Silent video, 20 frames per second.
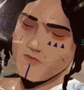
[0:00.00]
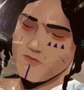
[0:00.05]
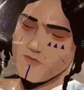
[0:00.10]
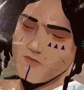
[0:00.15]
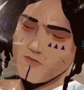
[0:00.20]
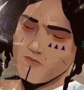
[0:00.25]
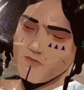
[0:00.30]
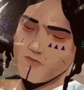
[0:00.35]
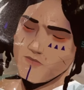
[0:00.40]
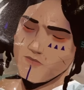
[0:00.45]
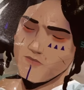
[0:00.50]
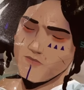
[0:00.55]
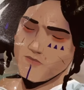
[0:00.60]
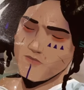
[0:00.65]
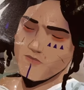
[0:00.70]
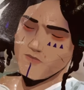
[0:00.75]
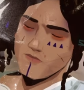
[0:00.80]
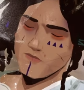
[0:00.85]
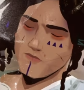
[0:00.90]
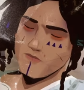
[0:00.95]

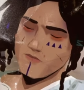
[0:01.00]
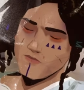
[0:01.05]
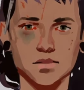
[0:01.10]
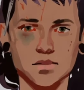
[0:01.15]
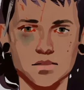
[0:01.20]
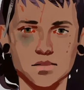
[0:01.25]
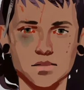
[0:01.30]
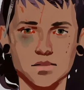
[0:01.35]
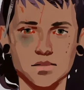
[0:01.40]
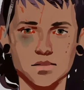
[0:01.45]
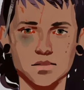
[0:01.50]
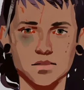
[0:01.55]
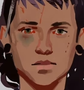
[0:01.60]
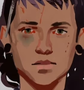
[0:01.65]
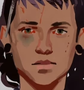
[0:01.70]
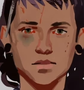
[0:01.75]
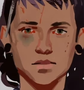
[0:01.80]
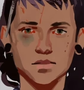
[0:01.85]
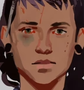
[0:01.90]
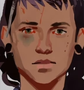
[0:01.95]

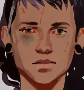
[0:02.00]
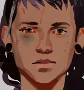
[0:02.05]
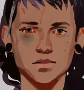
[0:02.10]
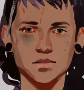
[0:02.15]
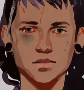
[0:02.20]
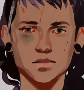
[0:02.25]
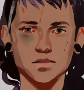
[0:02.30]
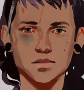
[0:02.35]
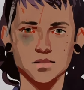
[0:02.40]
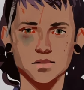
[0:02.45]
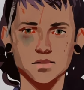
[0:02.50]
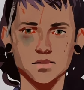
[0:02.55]
(silence)